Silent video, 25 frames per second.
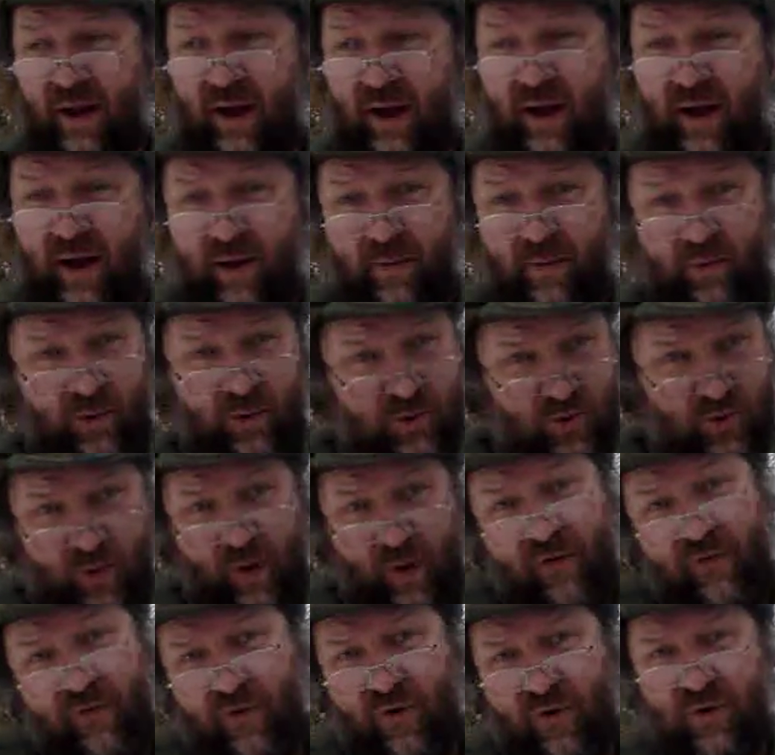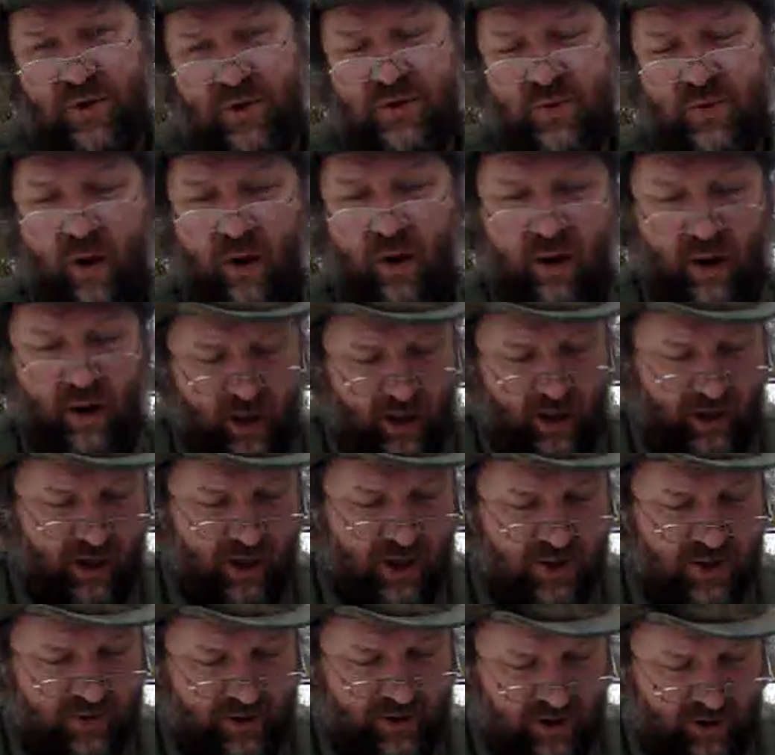but we talk about fruit as well,
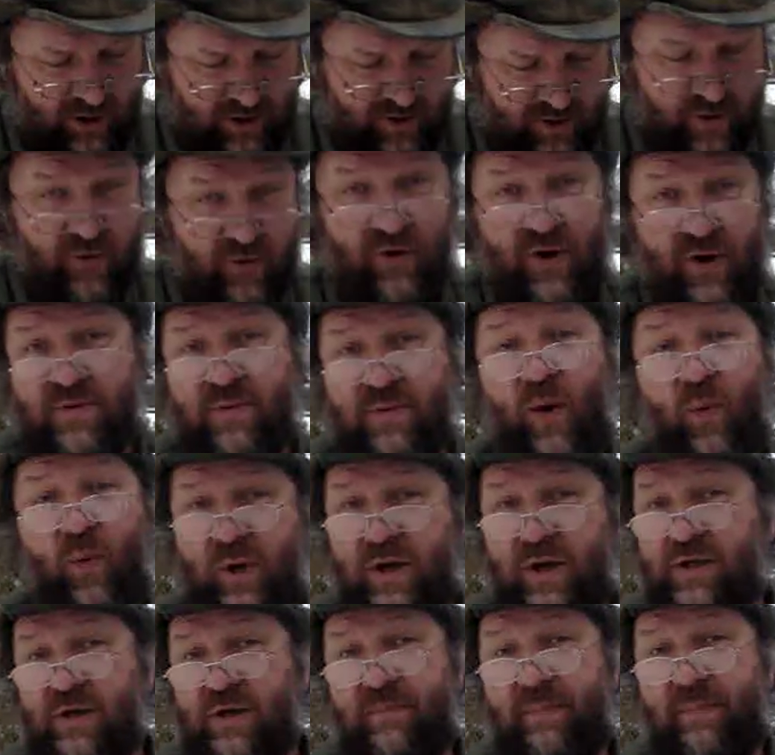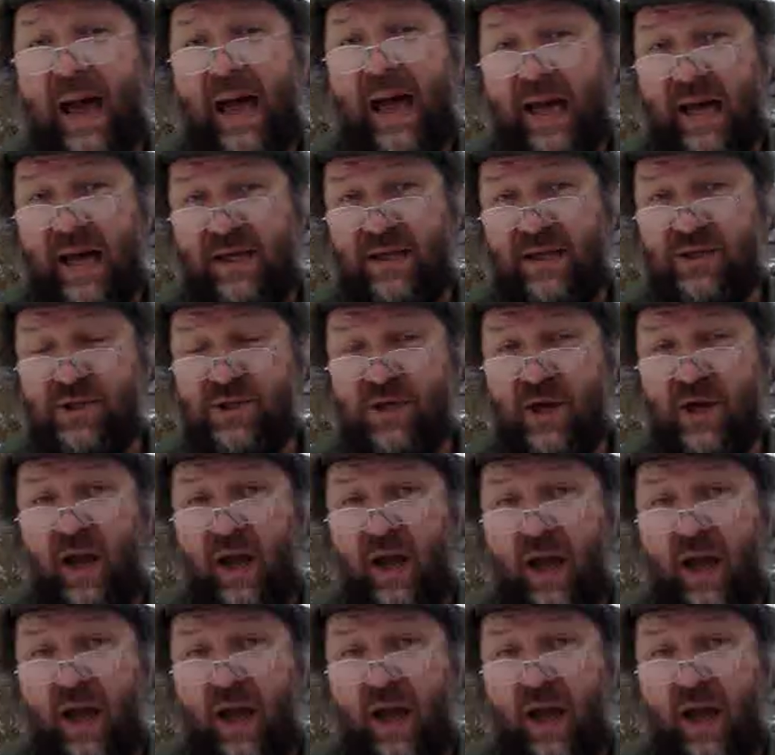there's been some interest about winter pears.